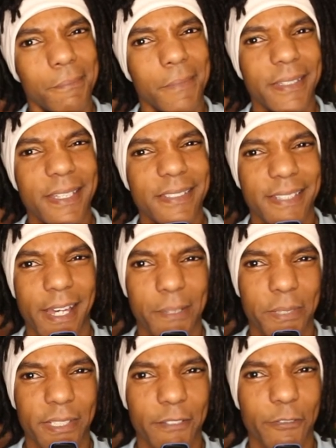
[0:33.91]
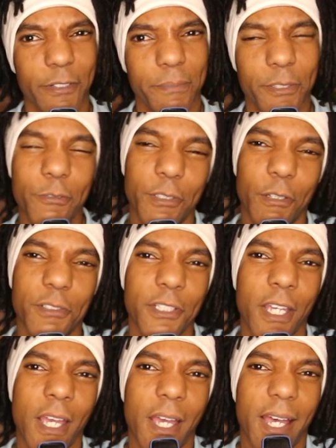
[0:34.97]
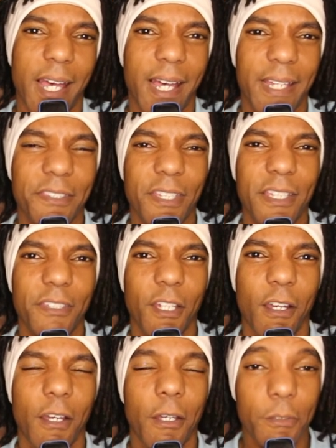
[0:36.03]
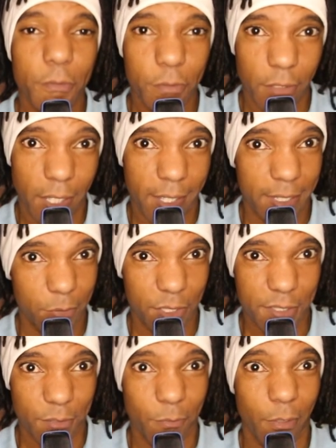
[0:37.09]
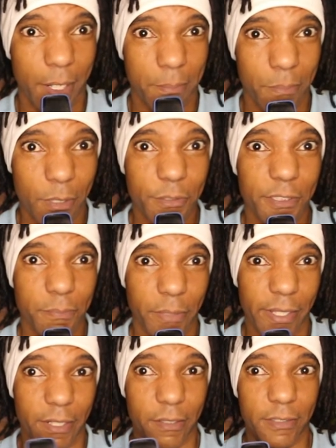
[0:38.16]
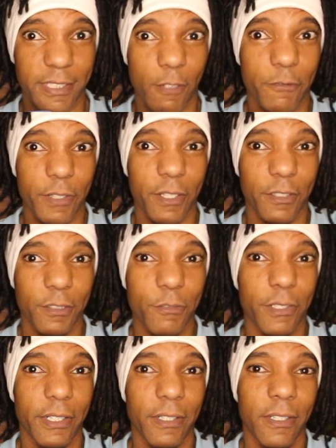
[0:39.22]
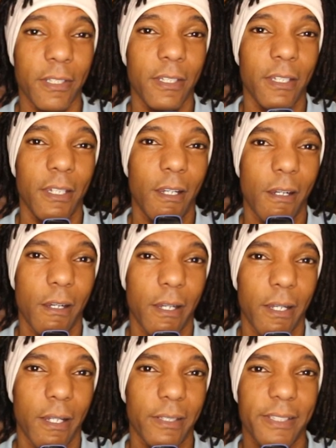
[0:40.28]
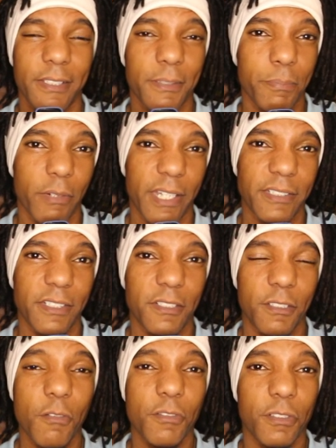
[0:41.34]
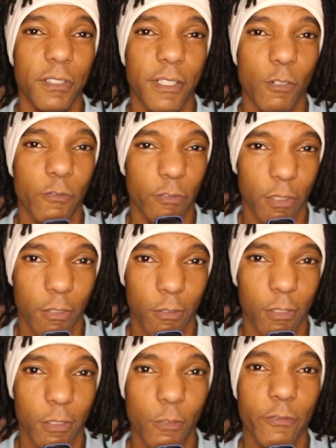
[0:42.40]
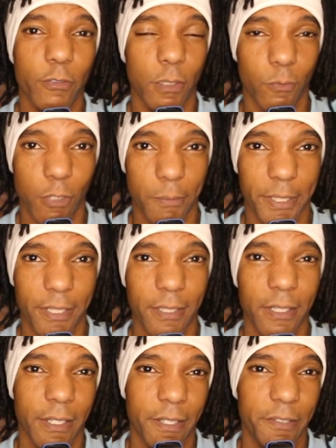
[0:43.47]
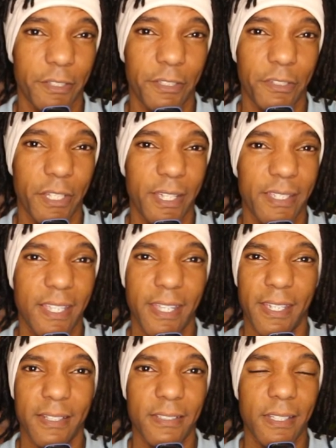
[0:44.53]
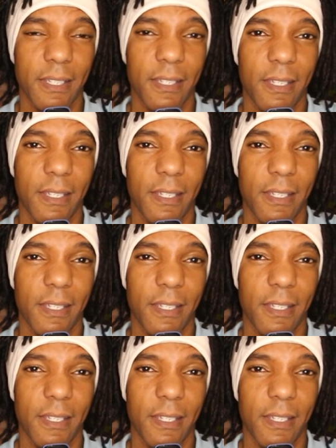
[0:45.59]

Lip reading: I think it's got to be different, but who knows? I think the underlying reason why most men, self-included, get depressed is usually over a girl, over a woman that they can't